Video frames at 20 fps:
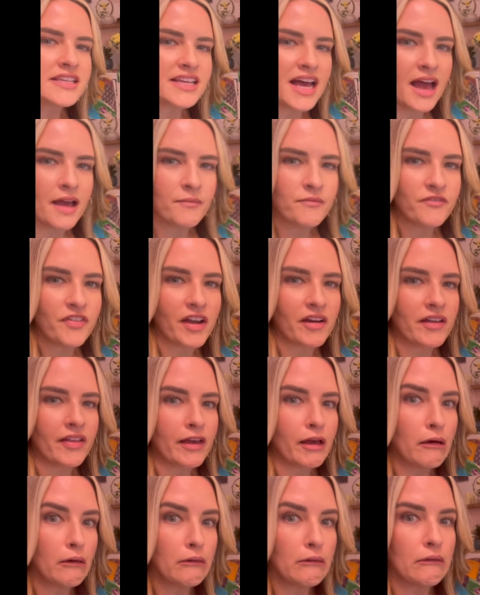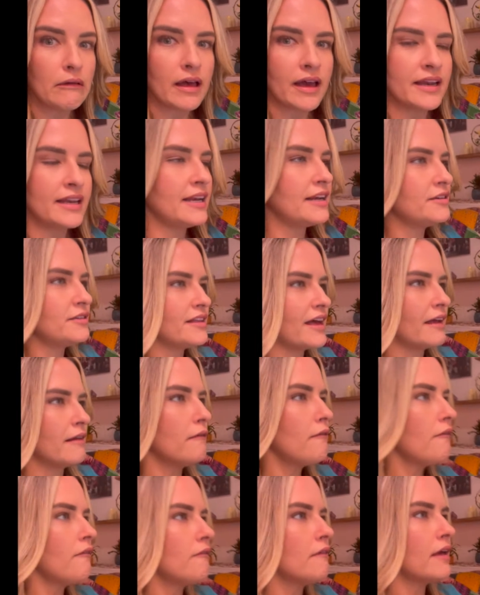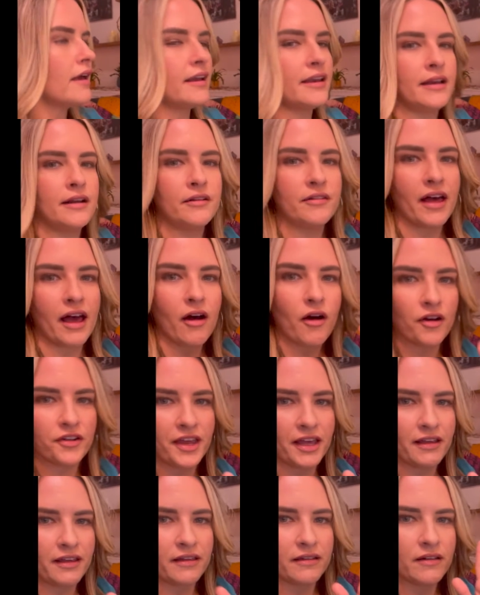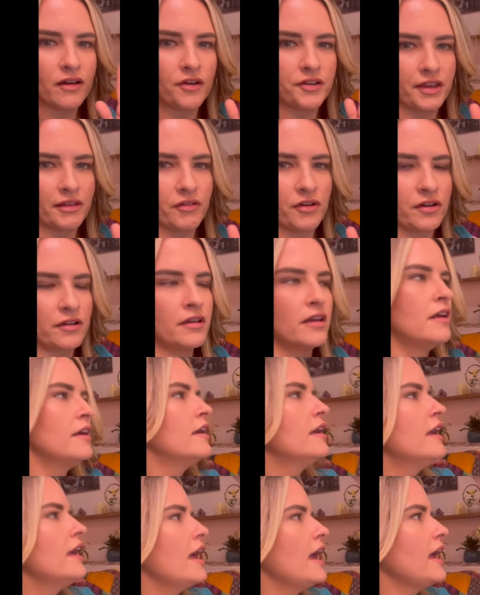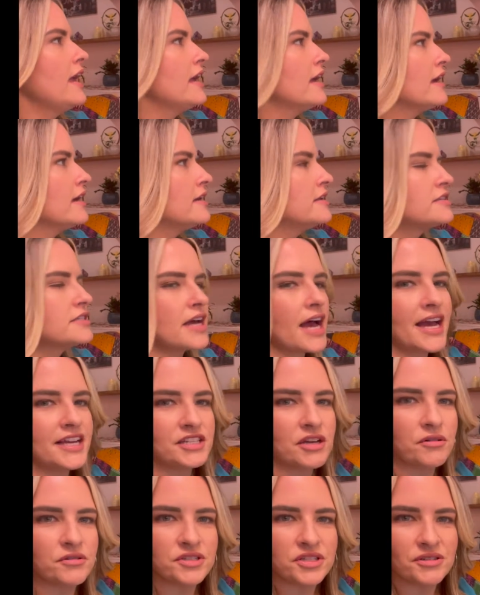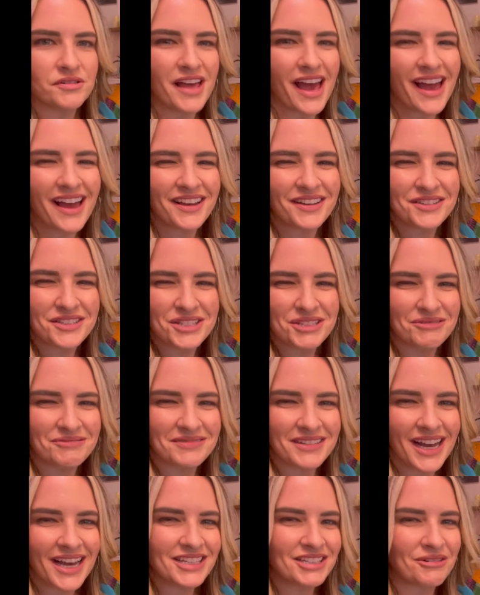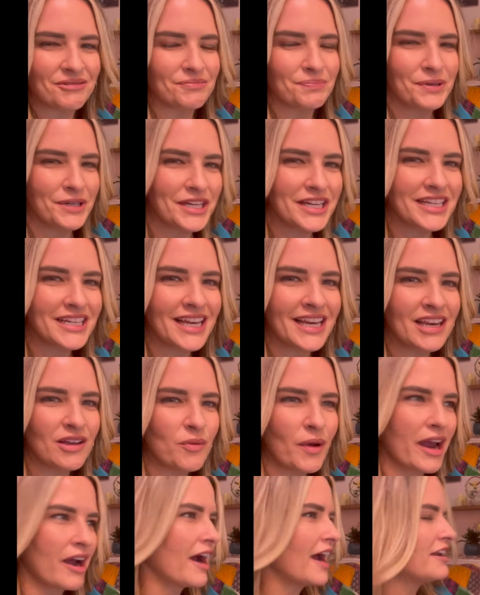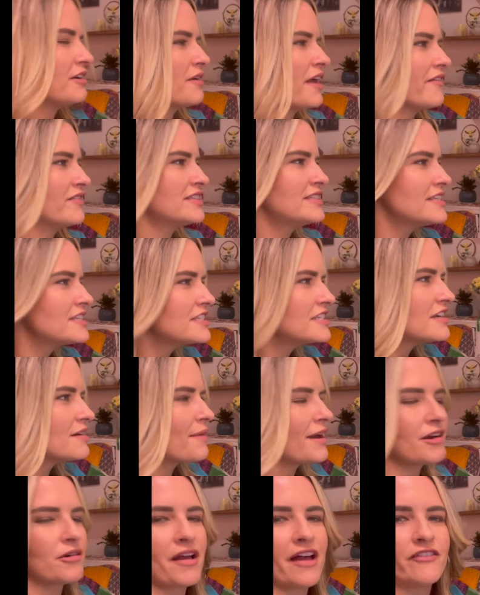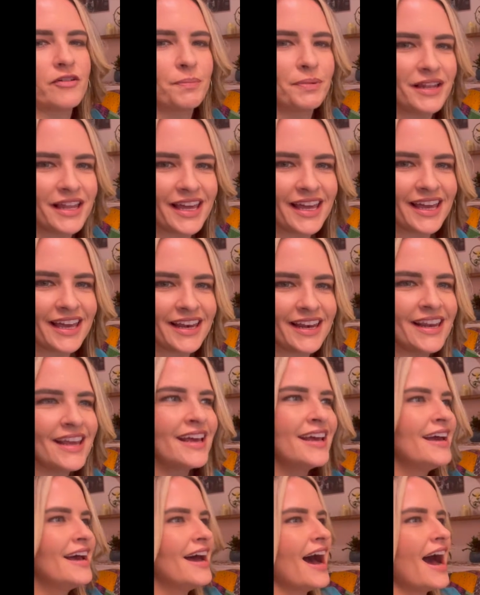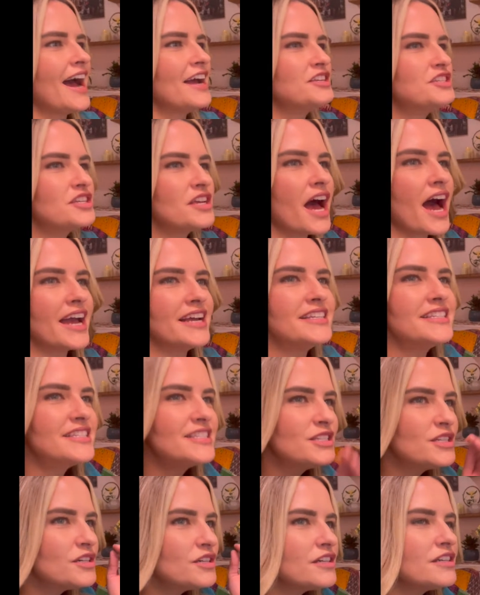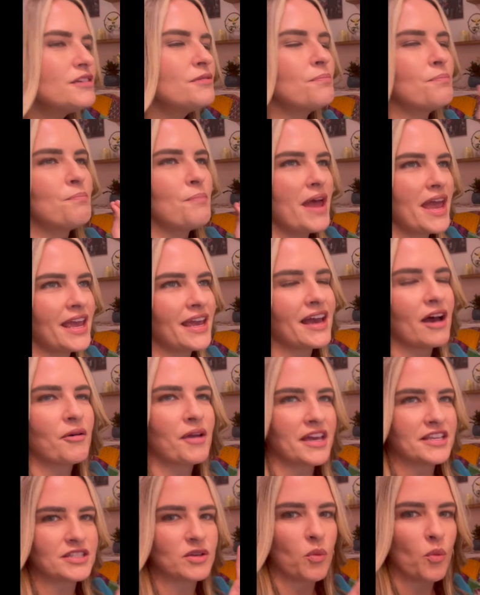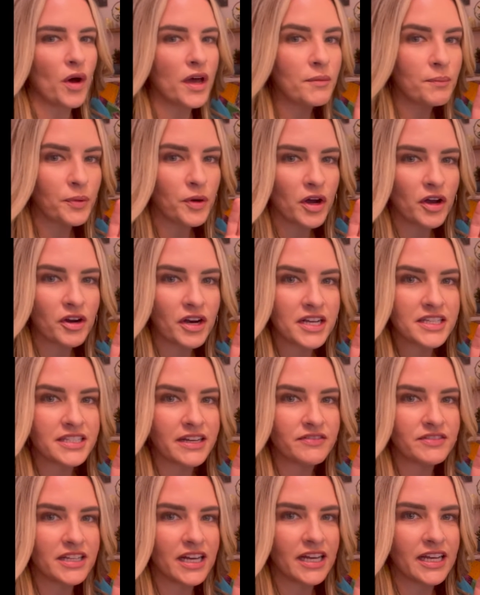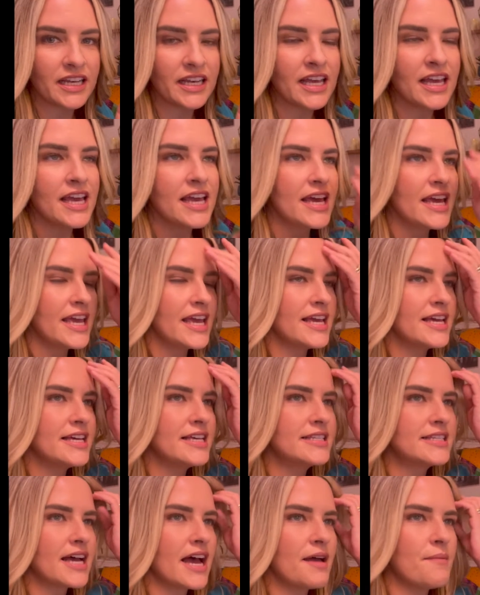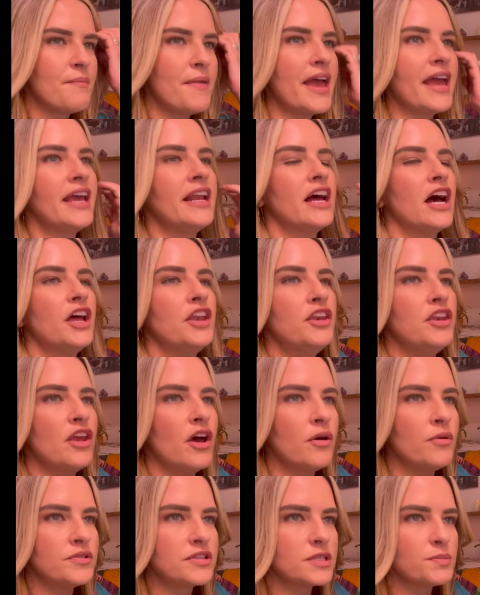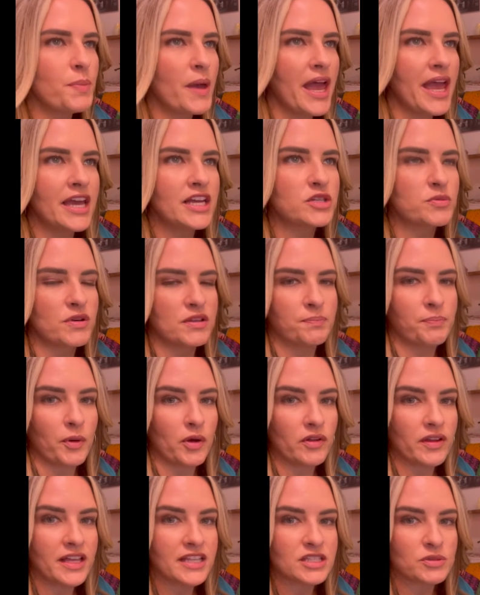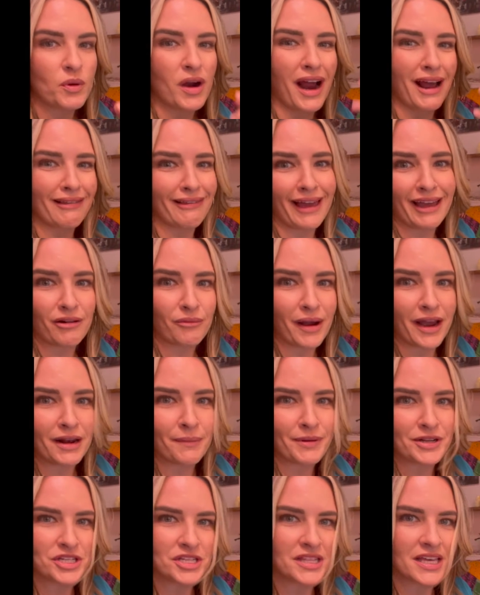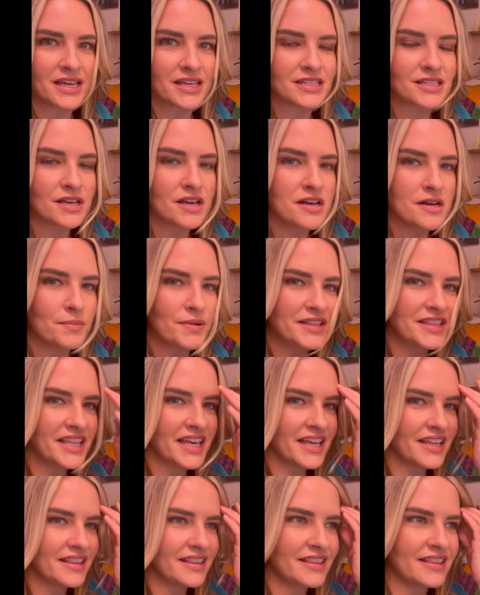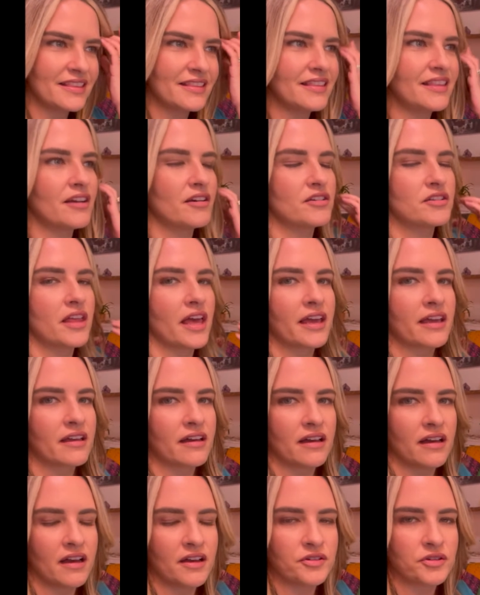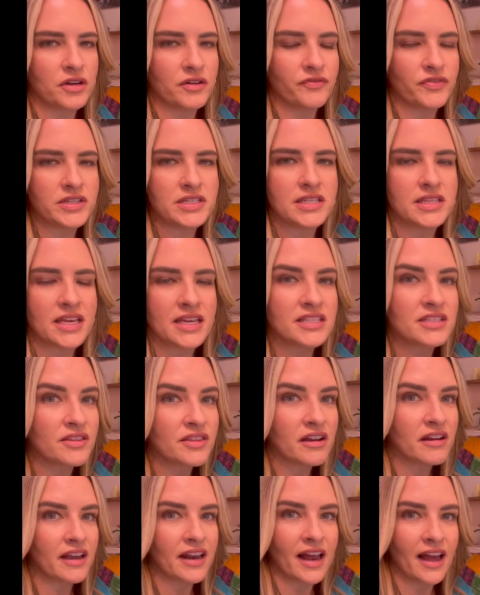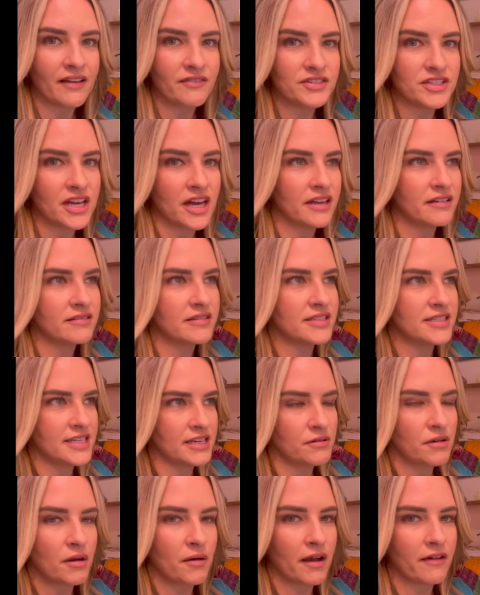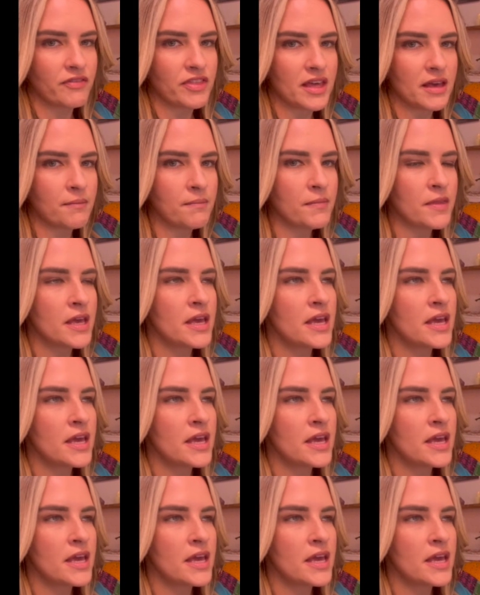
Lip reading: I'm very like, I need to do that all day long. And I don't do that. I don't put it anywhere. I don't have a system. I don't have a plan. So one progress I've done is I made a notes page with bullets where I like write a bunch of things, but then there are like 150 things on there and I've done zero of them.